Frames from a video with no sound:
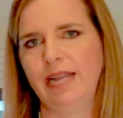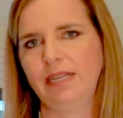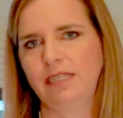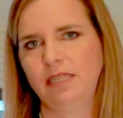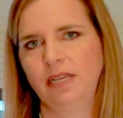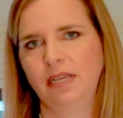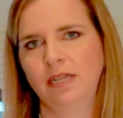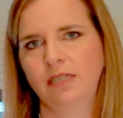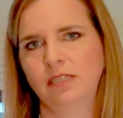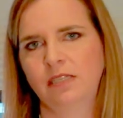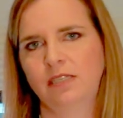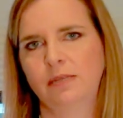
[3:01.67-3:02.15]
that
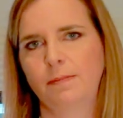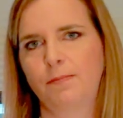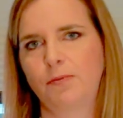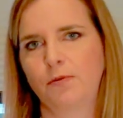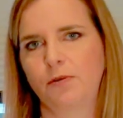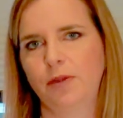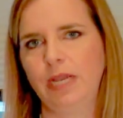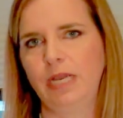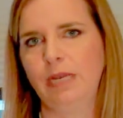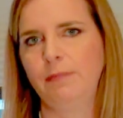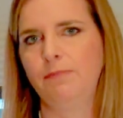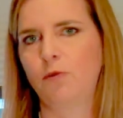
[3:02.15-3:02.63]
tends to
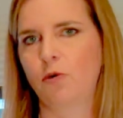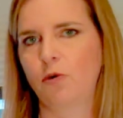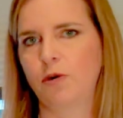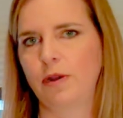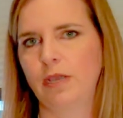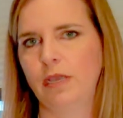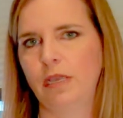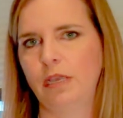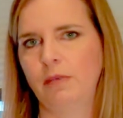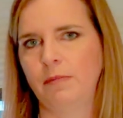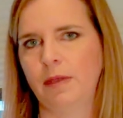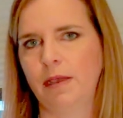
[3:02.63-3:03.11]
breed
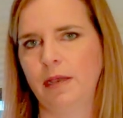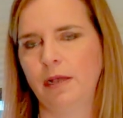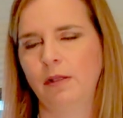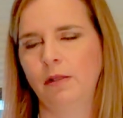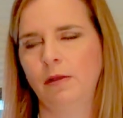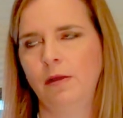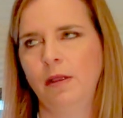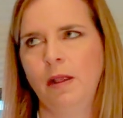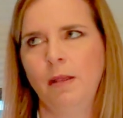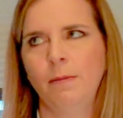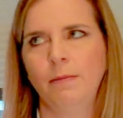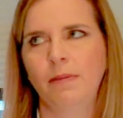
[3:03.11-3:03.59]
more
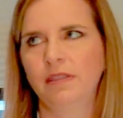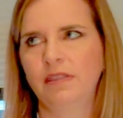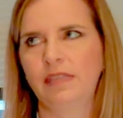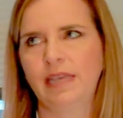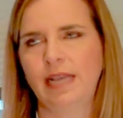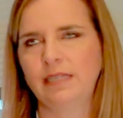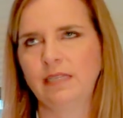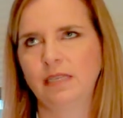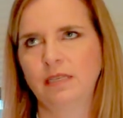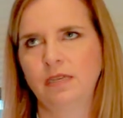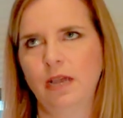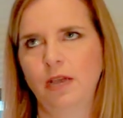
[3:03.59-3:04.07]
email, but
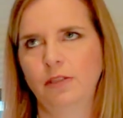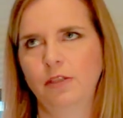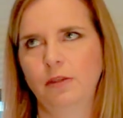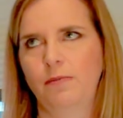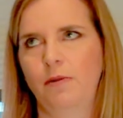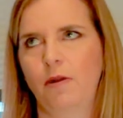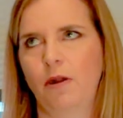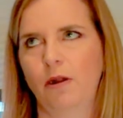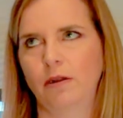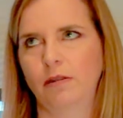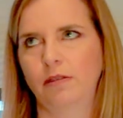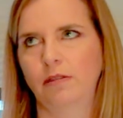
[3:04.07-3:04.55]
that's another
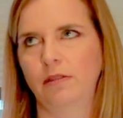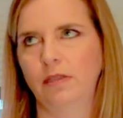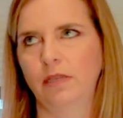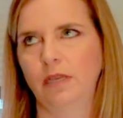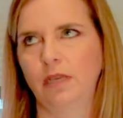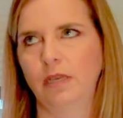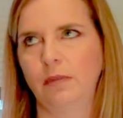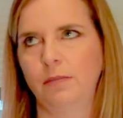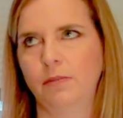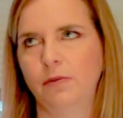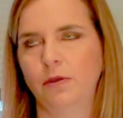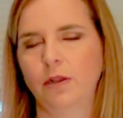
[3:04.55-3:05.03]
part of the
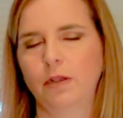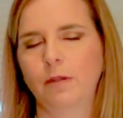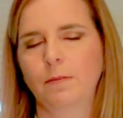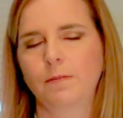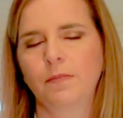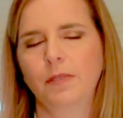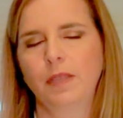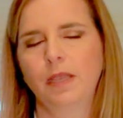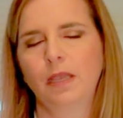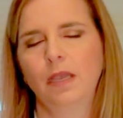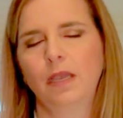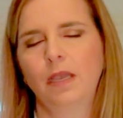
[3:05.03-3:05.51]
ebook.
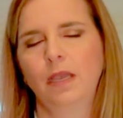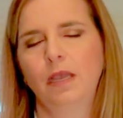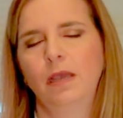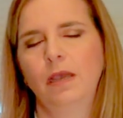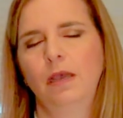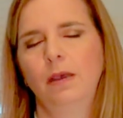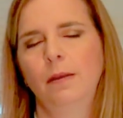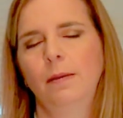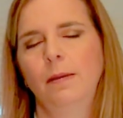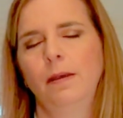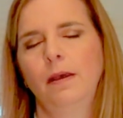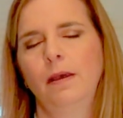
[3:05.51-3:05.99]

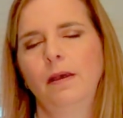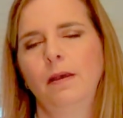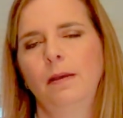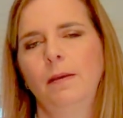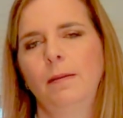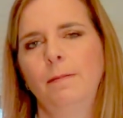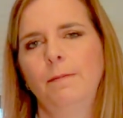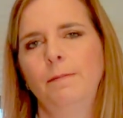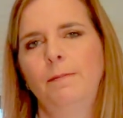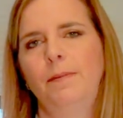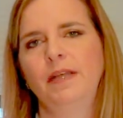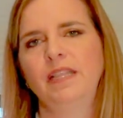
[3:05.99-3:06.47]

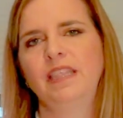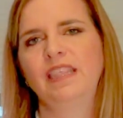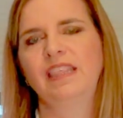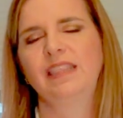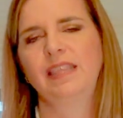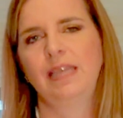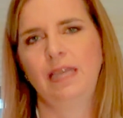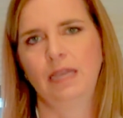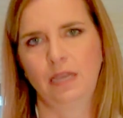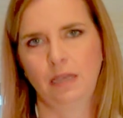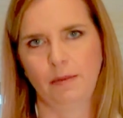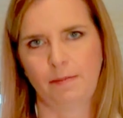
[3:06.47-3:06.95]
But
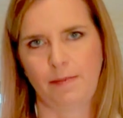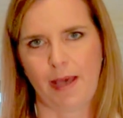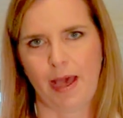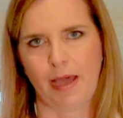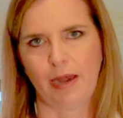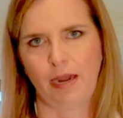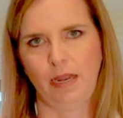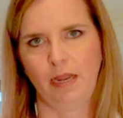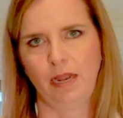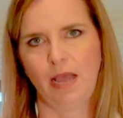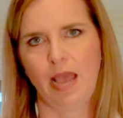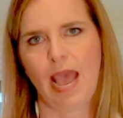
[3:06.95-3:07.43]
think
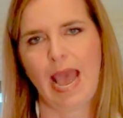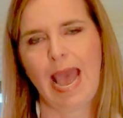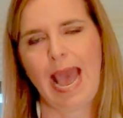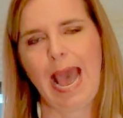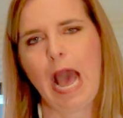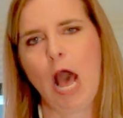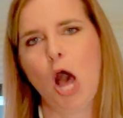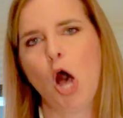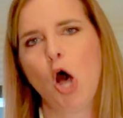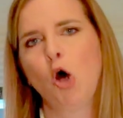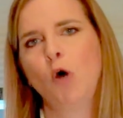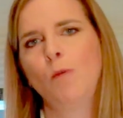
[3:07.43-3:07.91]
about it.
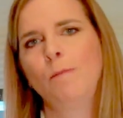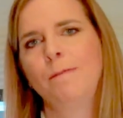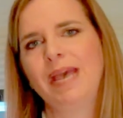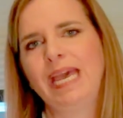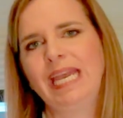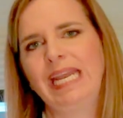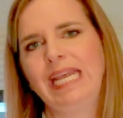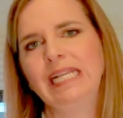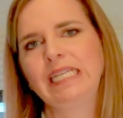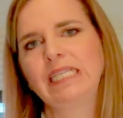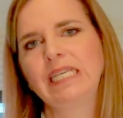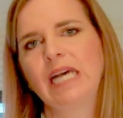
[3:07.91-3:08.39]
How
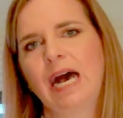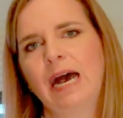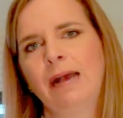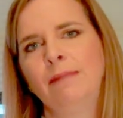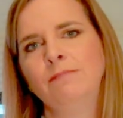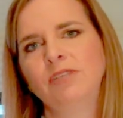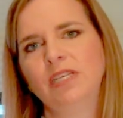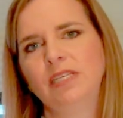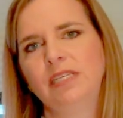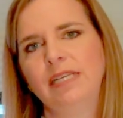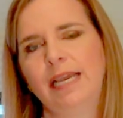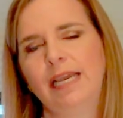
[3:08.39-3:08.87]
many
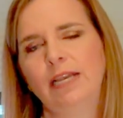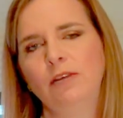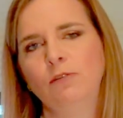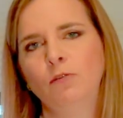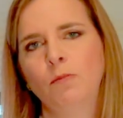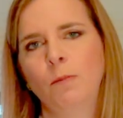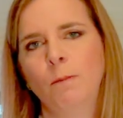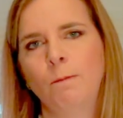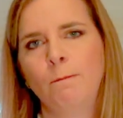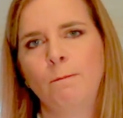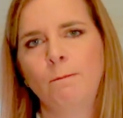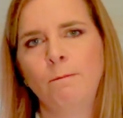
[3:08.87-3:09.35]
times a day
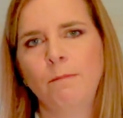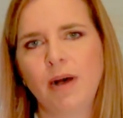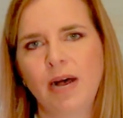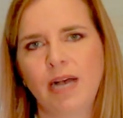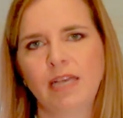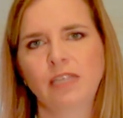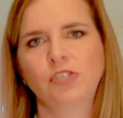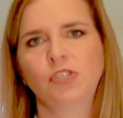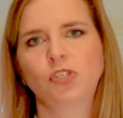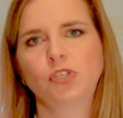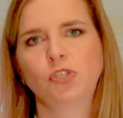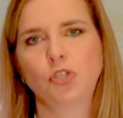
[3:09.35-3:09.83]

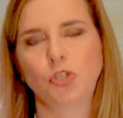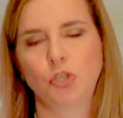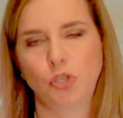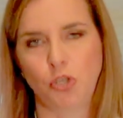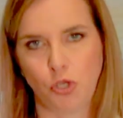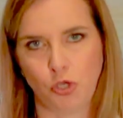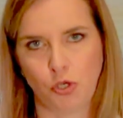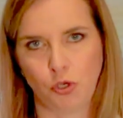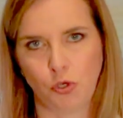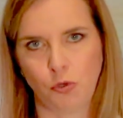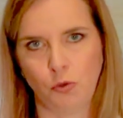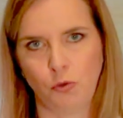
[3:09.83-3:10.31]

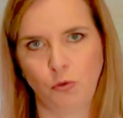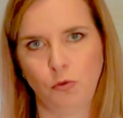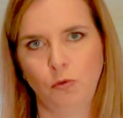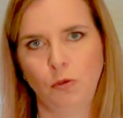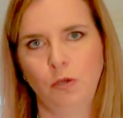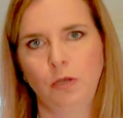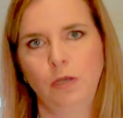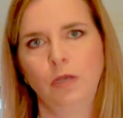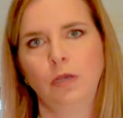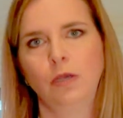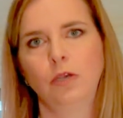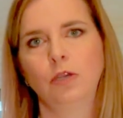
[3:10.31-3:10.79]
must you
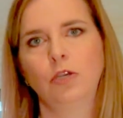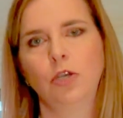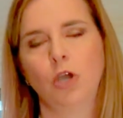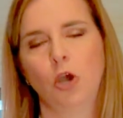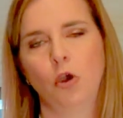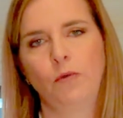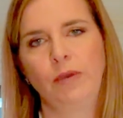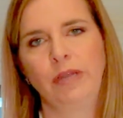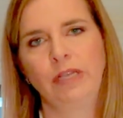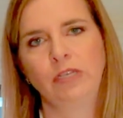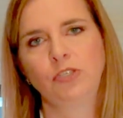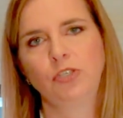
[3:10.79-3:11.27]

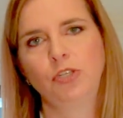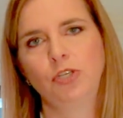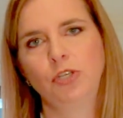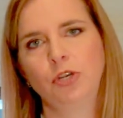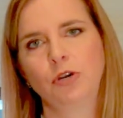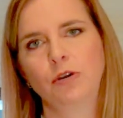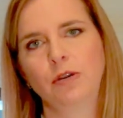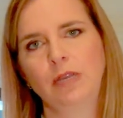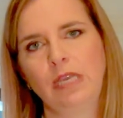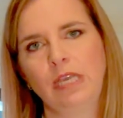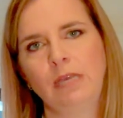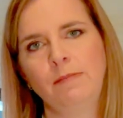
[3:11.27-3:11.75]
go into
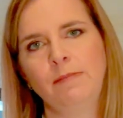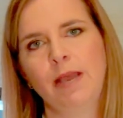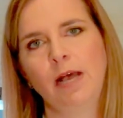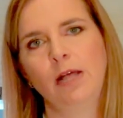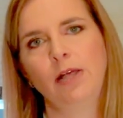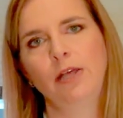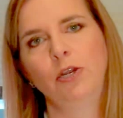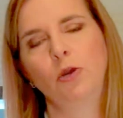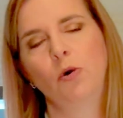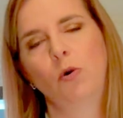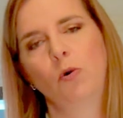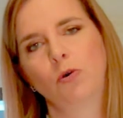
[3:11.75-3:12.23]
your
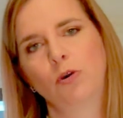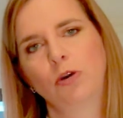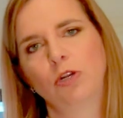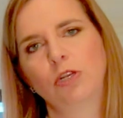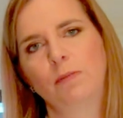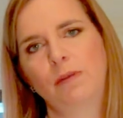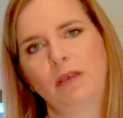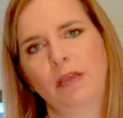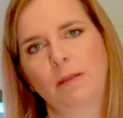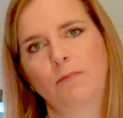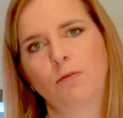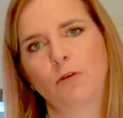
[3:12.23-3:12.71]
email in order
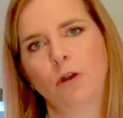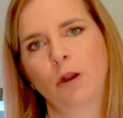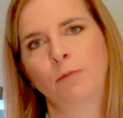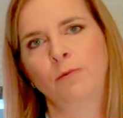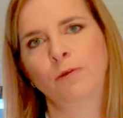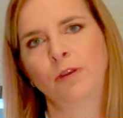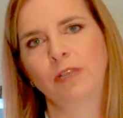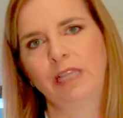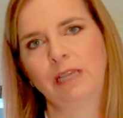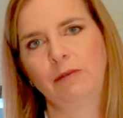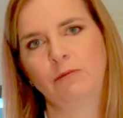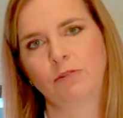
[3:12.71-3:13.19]
to be
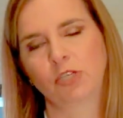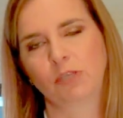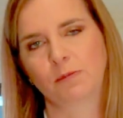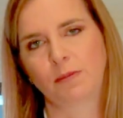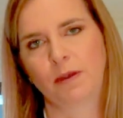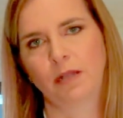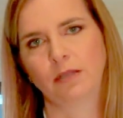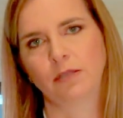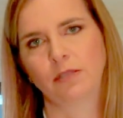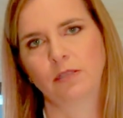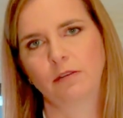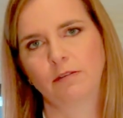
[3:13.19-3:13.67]
appropriately
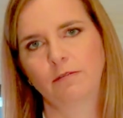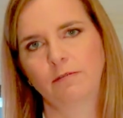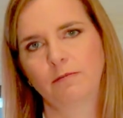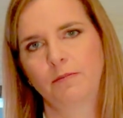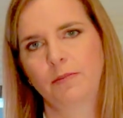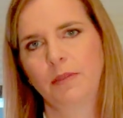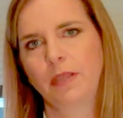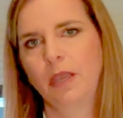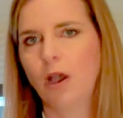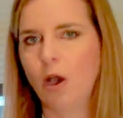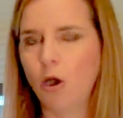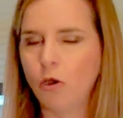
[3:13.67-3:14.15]
responsive?
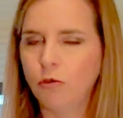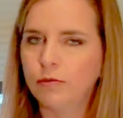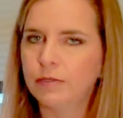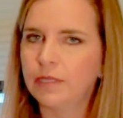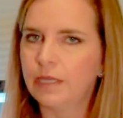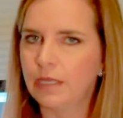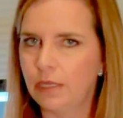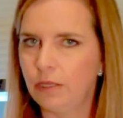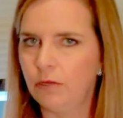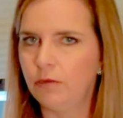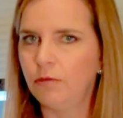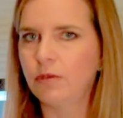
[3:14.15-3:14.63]

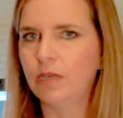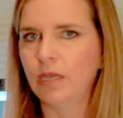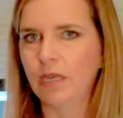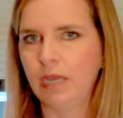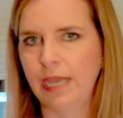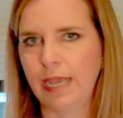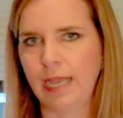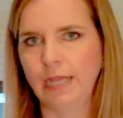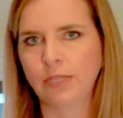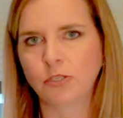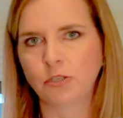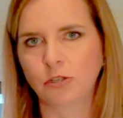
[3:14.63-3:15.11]
Only you
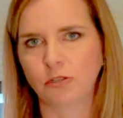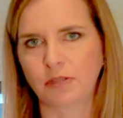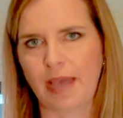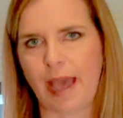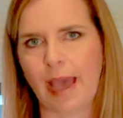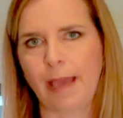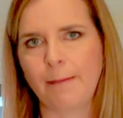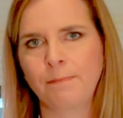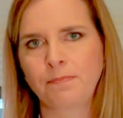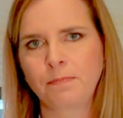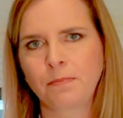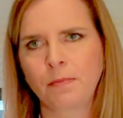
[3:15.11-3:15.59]
can answer
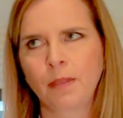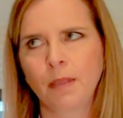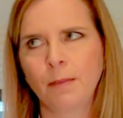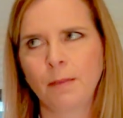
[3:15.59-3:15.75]
that.